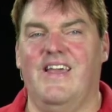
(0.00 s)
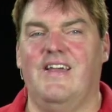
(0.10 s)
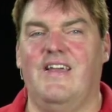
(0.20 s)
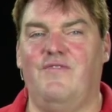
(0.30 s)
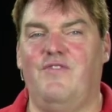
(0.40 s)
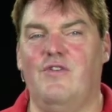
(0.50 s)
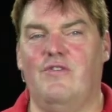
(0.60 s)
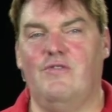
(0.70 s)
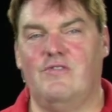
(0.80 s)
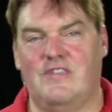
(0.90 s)
If you're
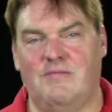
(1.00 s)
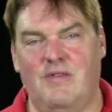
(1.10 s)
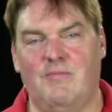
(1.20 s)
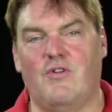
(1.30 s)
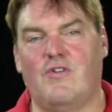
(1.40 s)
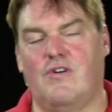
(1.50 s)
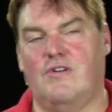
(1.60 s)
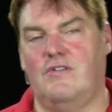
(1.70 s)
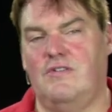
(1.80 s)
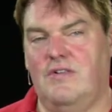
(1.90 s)
using
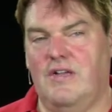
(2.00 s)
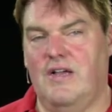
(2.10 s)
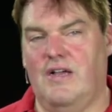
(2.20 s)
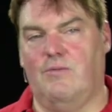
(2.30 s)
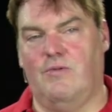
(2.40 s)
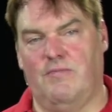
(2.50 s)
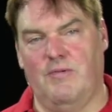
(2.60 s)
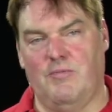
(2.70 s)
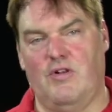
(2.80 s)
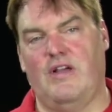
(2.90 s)
mimoCall with
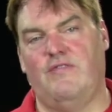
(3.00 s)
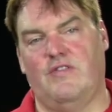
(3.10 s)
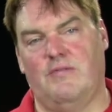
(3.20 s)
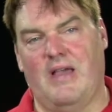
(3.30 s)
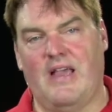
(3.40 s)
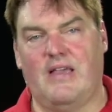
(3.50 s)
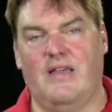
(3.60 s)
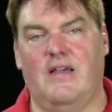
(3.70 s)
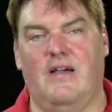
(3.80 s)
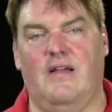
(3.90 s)
mimoLive on the
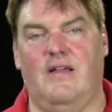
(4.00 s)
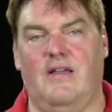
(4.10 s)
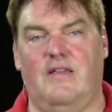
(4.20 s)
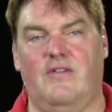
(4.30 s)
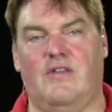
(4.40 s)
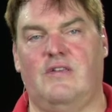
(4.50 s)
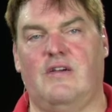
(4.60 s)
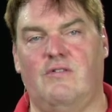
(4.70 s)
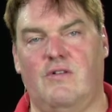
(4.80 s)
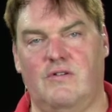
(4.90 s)
Mac, you can
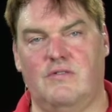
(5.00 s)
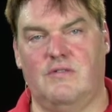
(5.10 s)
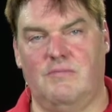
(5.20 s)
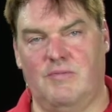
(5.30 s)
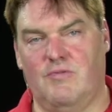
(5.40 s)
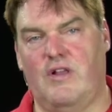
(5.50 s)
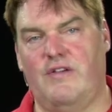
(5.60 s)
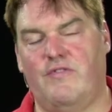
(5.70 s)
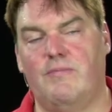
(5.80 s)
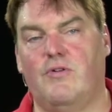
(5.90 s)
download the
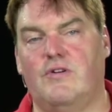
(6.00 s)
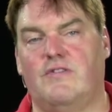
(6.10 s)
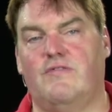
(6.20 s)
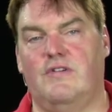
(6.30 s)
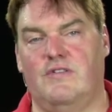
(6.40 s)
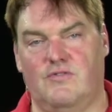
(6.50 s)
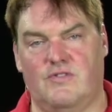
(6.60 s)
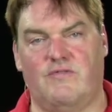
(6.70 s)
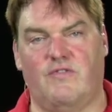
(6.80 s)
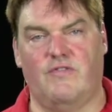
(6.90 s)
mimoLive reporter and
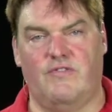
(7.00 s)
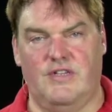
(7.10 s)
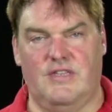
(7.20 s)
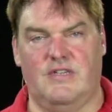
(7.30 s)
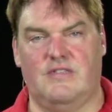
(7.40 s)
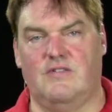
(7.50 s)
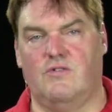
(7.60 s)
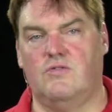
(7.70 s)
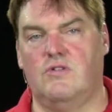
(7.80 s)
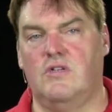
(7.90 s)
use it for free. There's
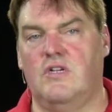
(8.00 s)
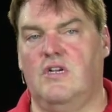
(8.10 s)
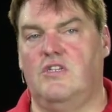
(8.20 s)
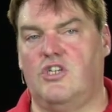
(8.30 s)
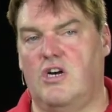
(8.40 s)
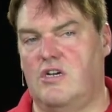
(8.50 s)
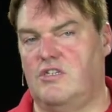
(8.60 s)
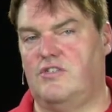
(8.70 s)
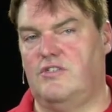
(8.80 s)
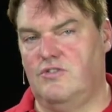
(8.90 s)
no
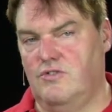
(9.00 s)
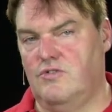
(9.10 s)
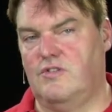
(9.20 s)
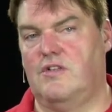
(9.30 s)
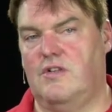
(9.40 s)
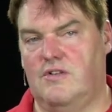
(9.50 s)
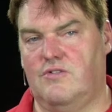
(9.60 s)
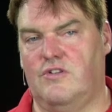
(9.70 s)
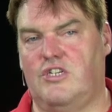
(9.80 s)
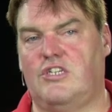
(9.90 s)
charge to use it in
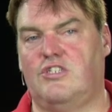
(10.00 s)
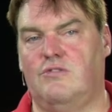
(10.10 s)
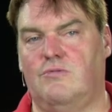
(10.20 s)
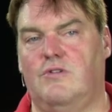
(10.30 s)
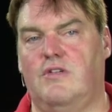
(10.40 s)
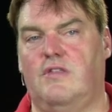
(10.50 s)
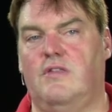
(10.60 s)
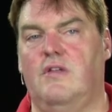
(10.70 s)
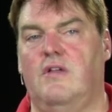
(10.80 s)
conjunction with